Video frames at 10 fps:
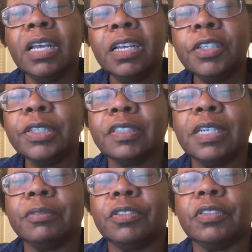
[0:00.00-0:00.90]
Other
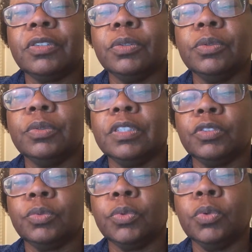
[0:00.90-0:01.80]
exceptions to
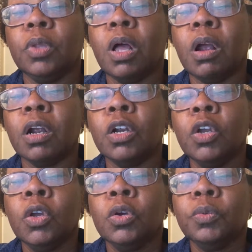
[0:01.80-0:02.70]
this rule are
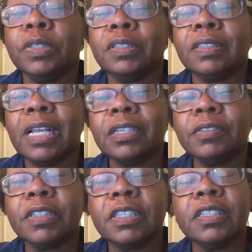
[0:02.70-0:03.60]
when the seller
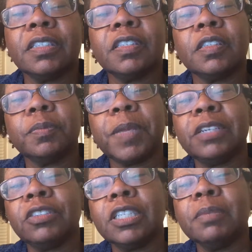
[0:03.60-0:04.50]
of the goods is
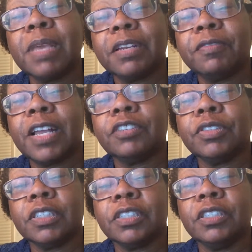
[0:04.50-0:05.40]
specially
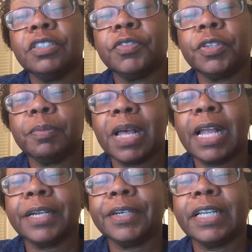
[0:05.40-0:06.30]
manufacturing the goods for the
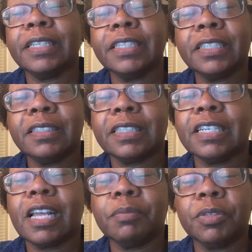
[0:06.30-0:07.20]
buyer and the goods
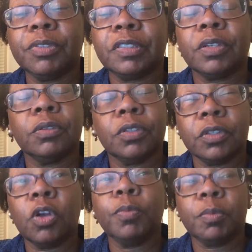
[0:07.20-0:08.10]
cannot be resold on
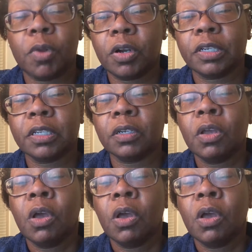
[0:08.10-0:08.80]
the open market,